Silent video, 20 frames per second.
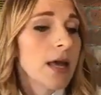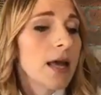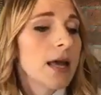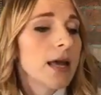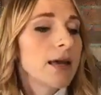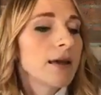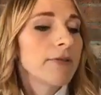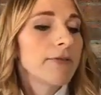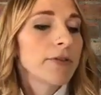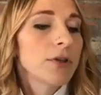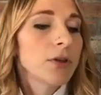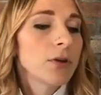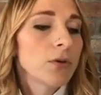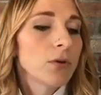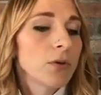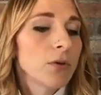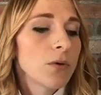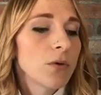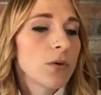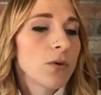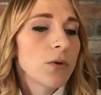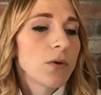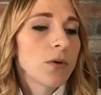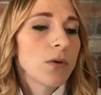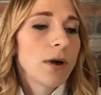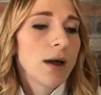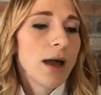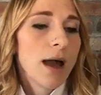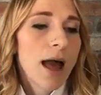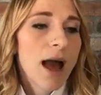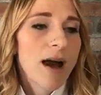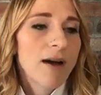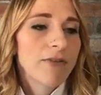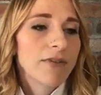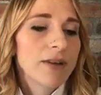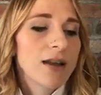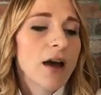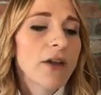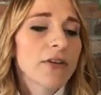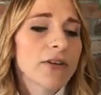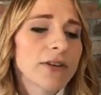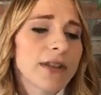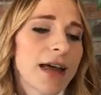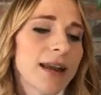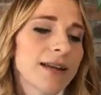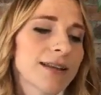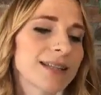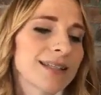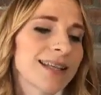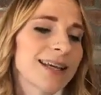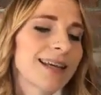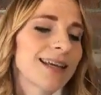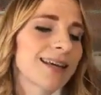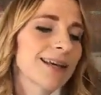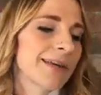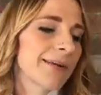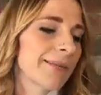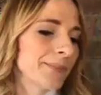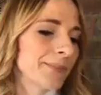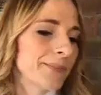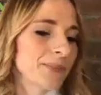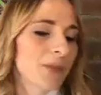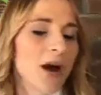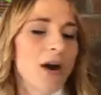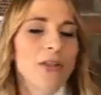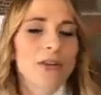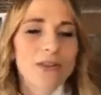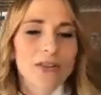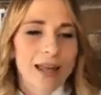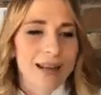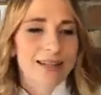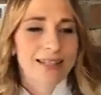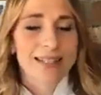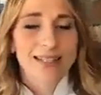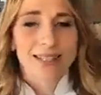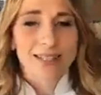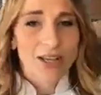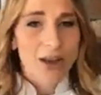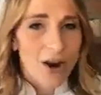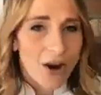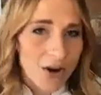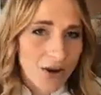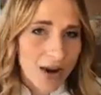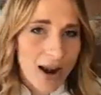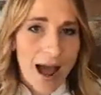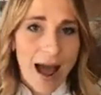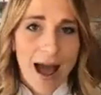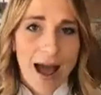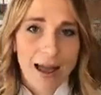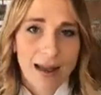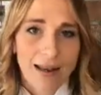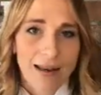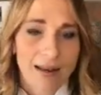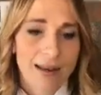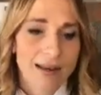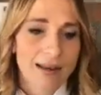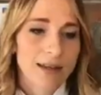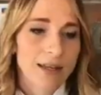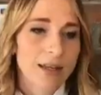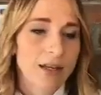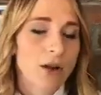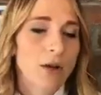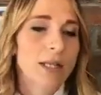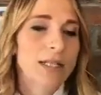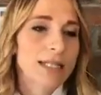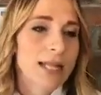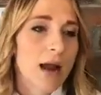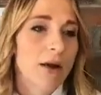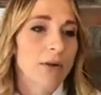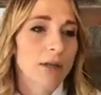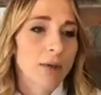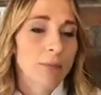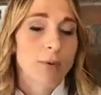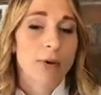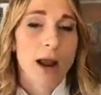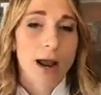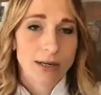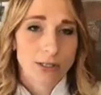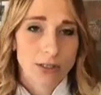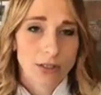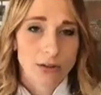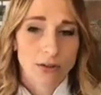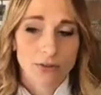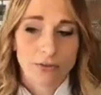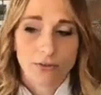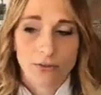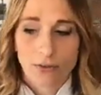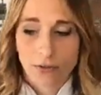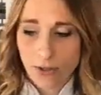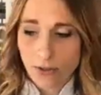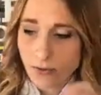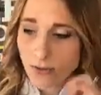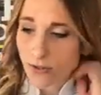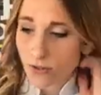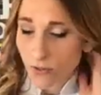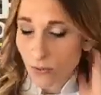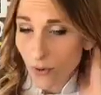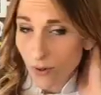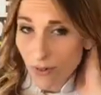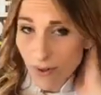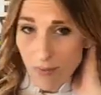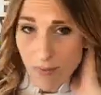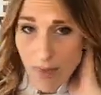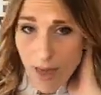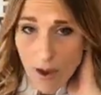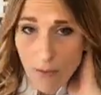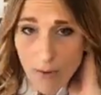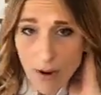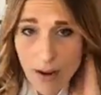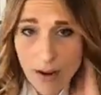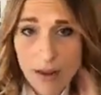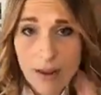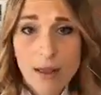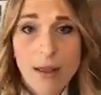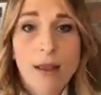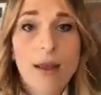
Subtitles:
If you have another lettuce, like other lettuces are not, it's not really practical for you to store them that way,